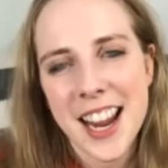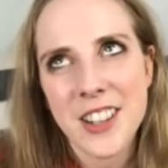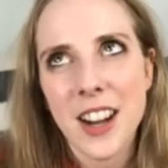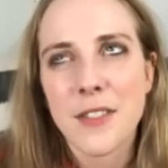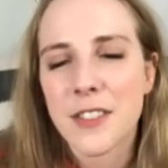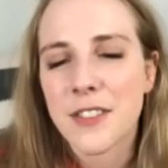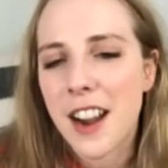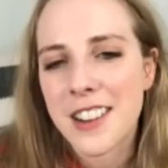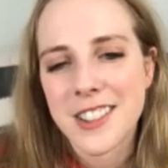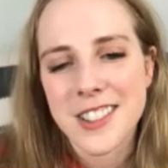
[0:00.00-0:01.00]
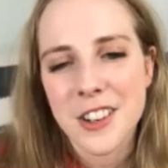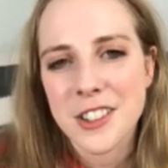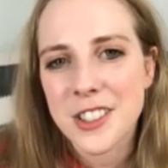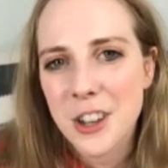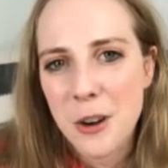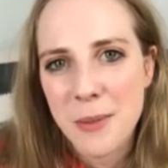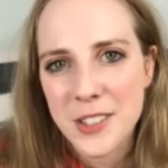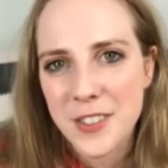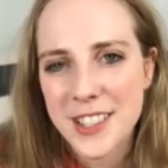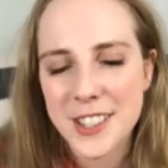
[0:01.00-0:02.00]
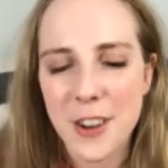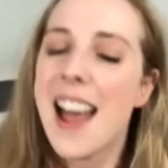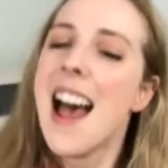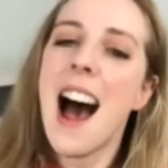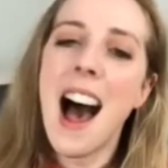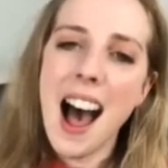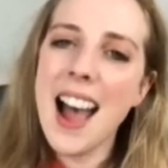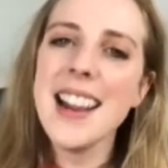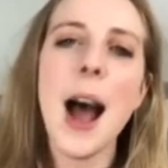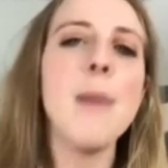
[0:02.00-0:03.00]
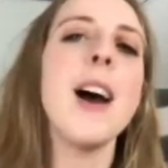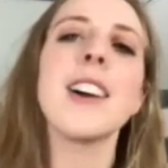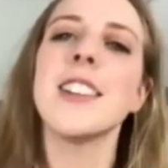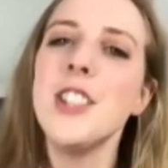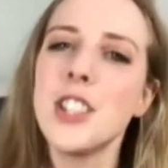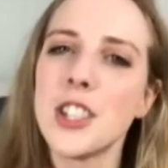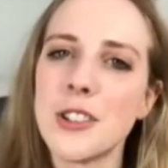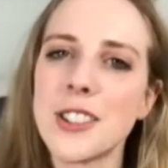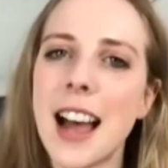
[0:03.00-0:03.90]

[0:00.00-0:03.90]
Air rifle finals are so much fun. So I'm not going to choose.